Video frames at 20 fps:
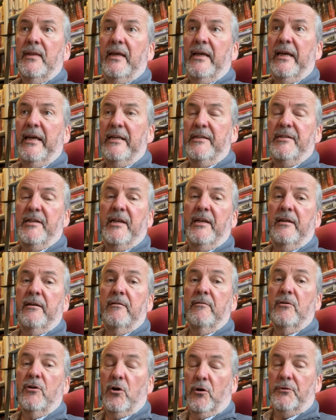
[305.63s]
it's
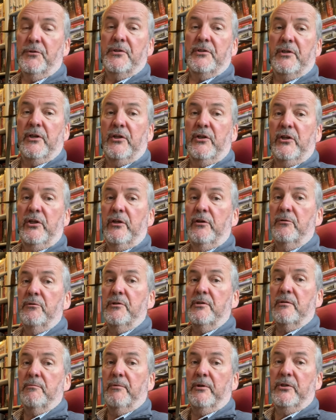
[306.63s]
in constant
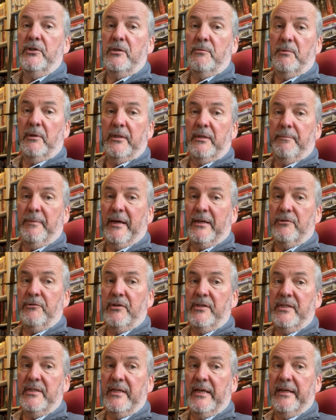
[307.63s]
use, which is why the
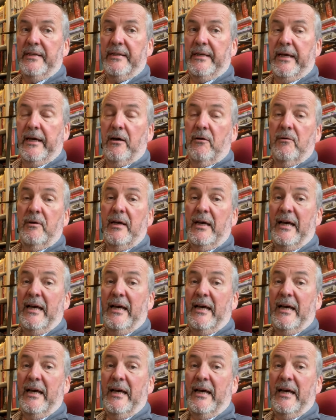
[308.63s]
battery's dead now.